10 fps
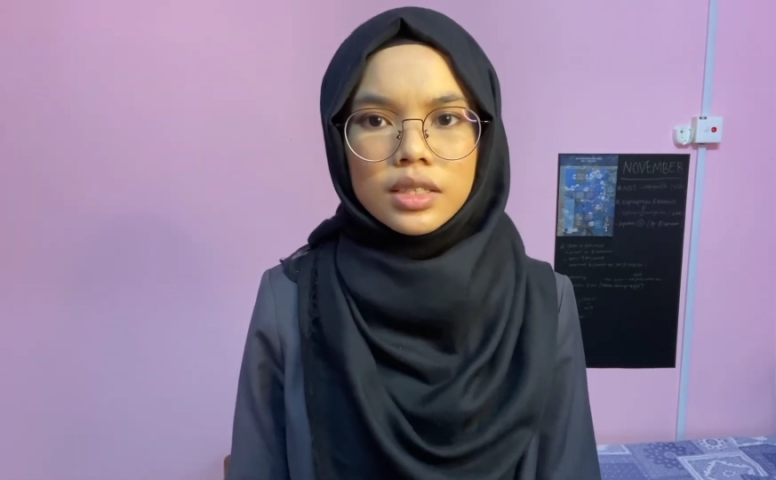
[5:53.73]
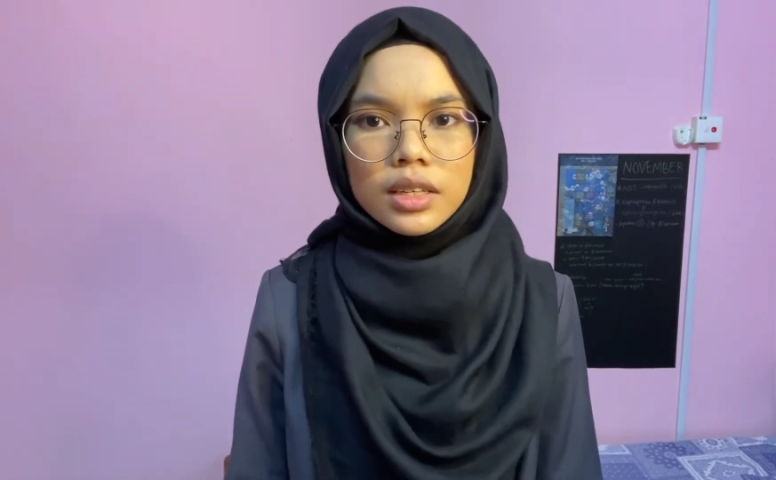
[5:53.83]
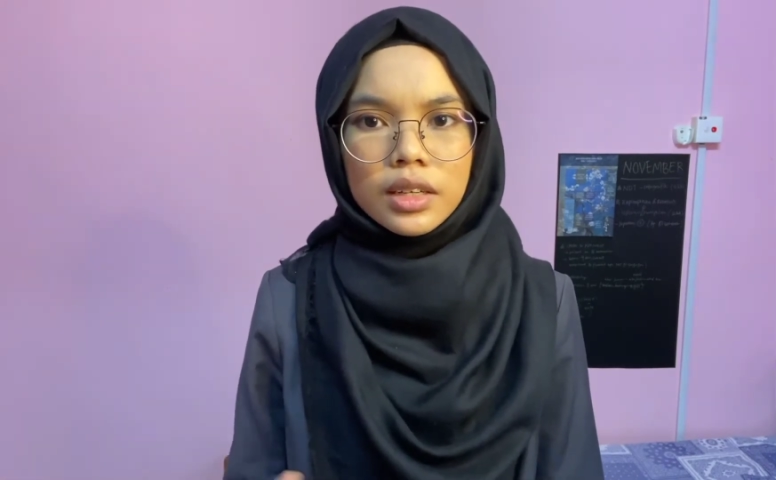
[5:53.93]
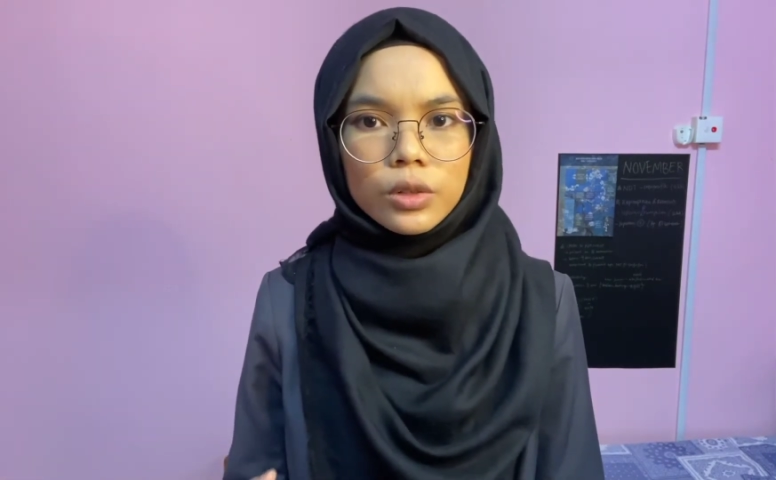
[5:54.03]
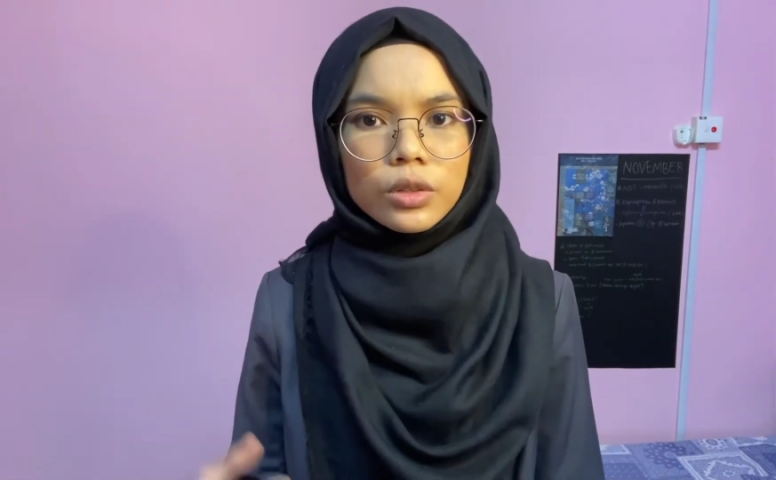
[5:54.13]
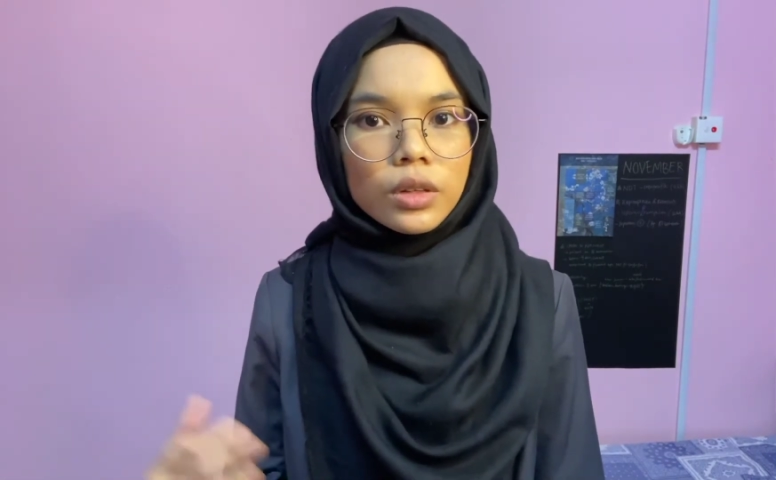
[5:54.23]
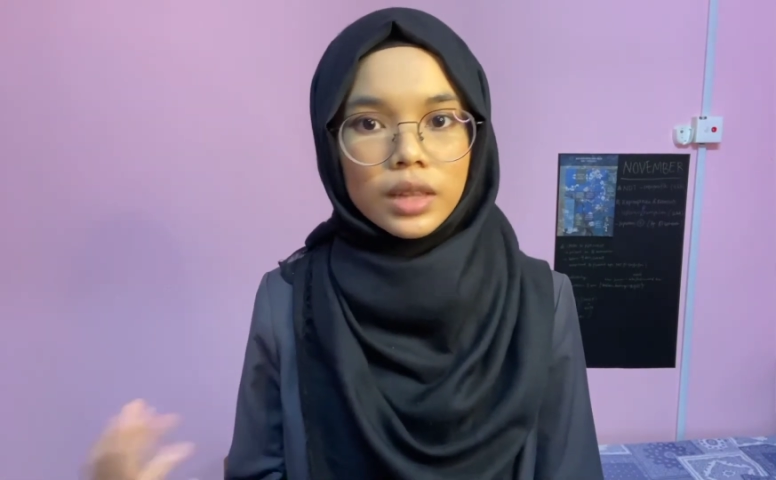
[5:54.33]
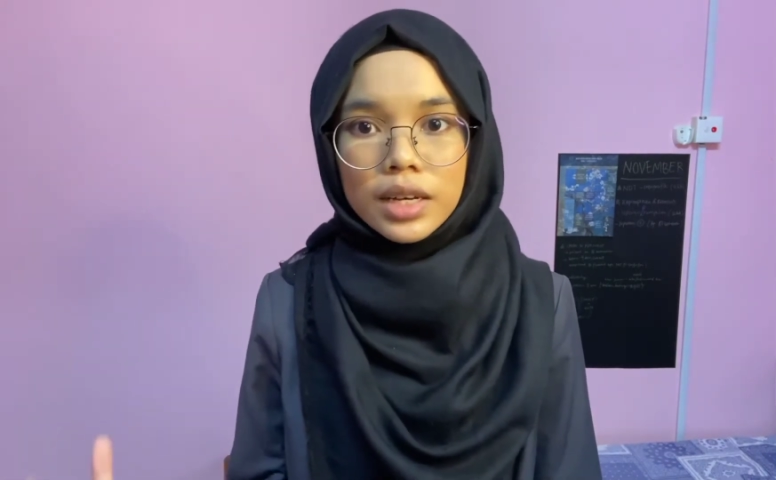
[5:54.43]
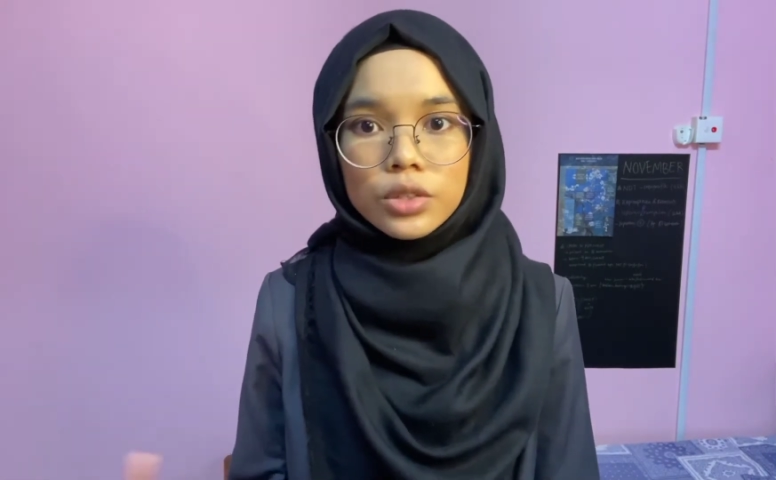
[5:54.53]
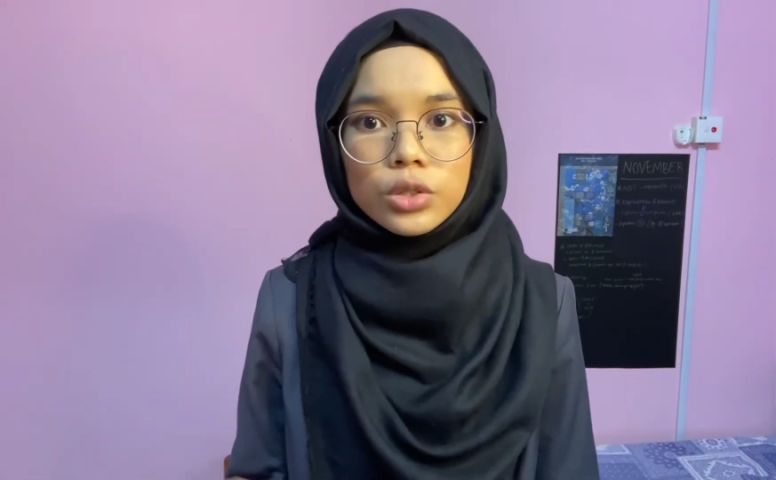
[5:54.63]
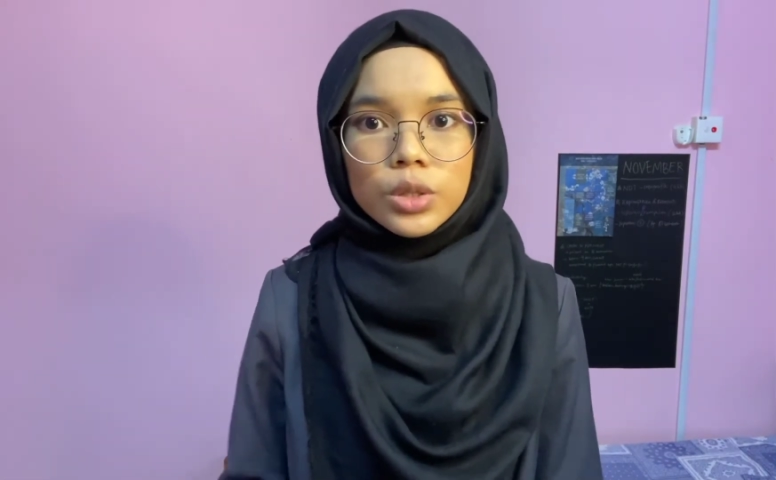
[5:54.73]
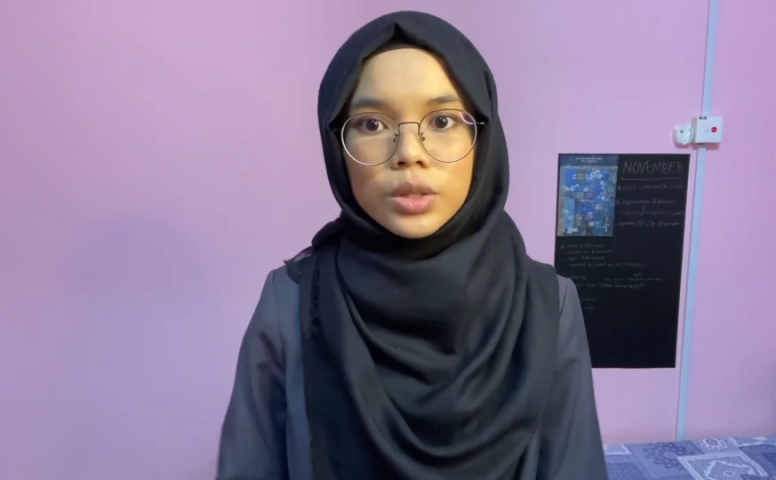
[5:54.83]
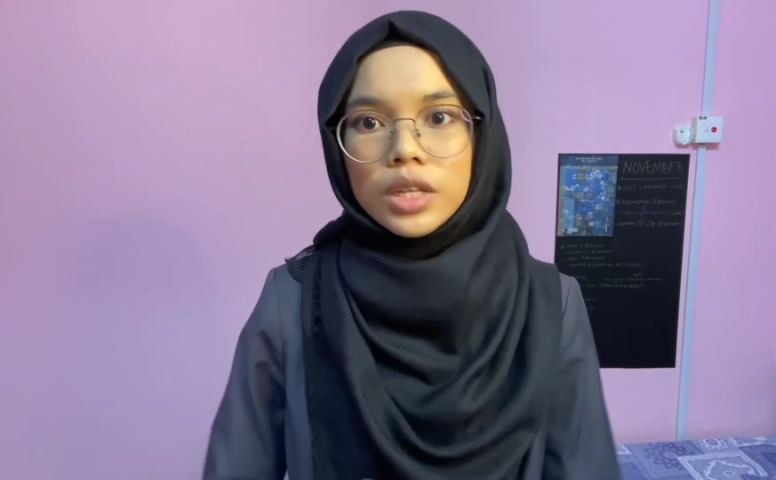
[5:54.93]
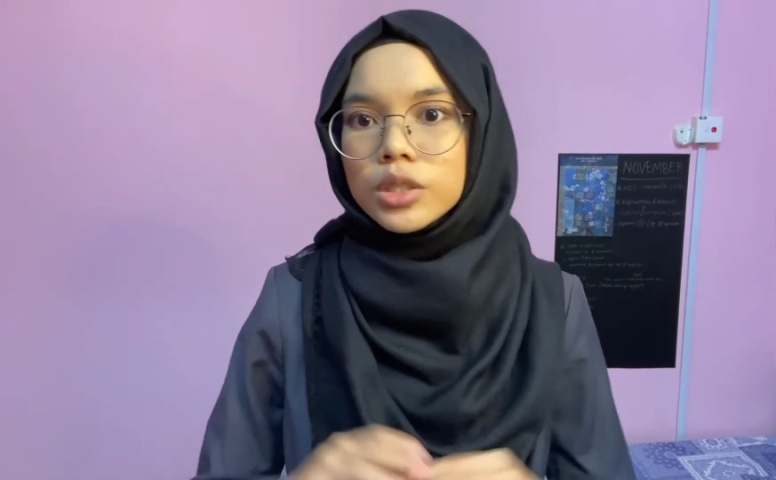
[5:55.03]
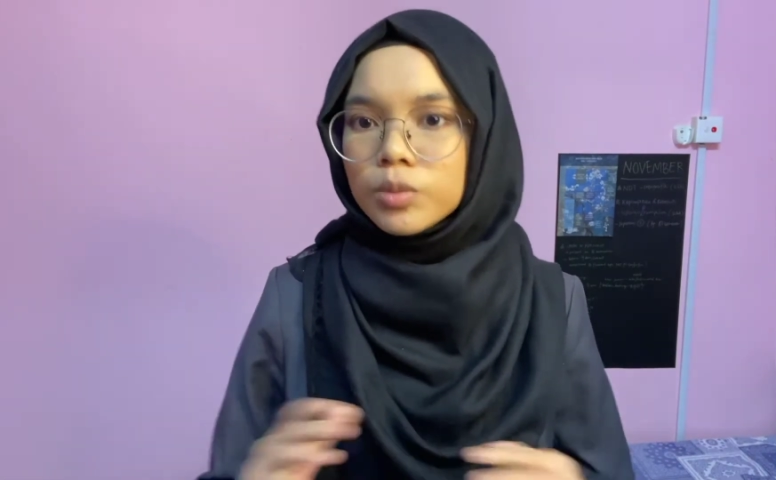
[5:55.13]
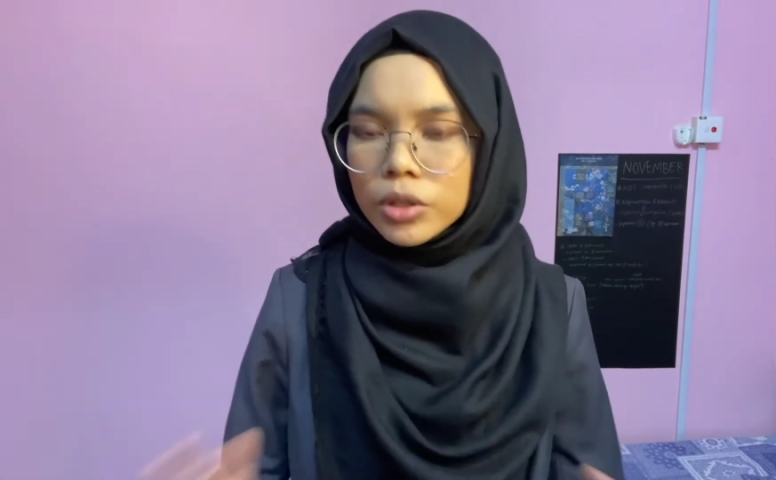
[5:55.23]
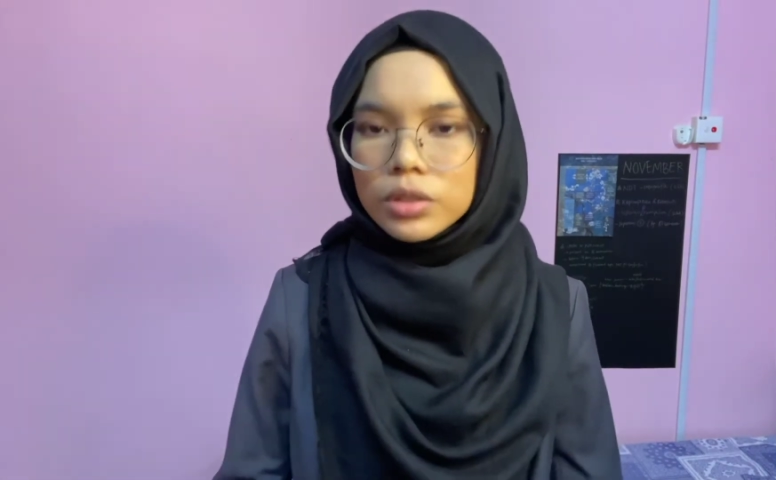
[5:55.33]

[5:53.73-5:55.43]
and they could not last throughout the export